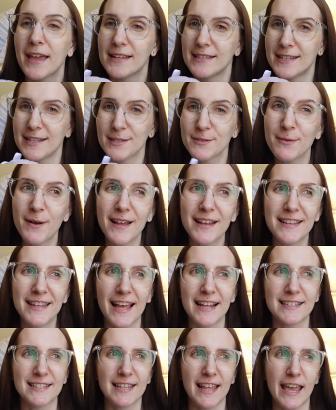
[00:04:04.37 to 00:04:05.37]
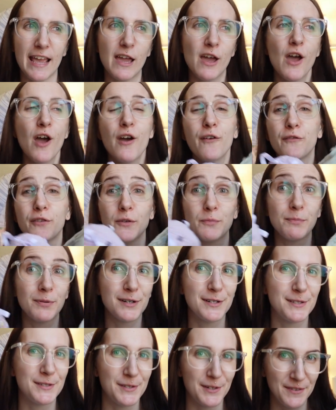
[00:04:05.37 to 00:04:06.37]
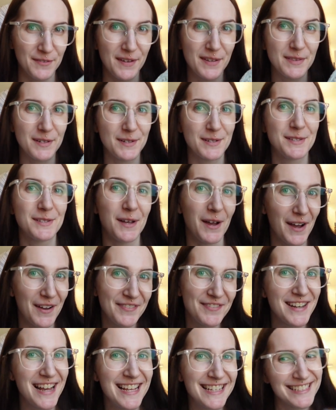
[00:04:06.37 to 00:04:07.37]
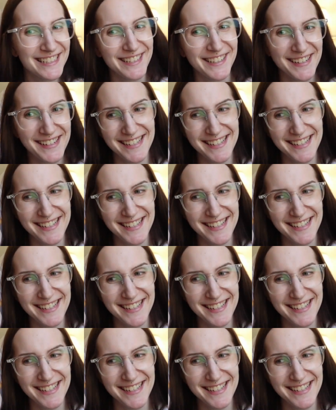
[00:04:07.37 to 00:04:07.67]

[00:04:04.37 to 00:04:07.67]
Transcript: is this one that's like for preserving their softness or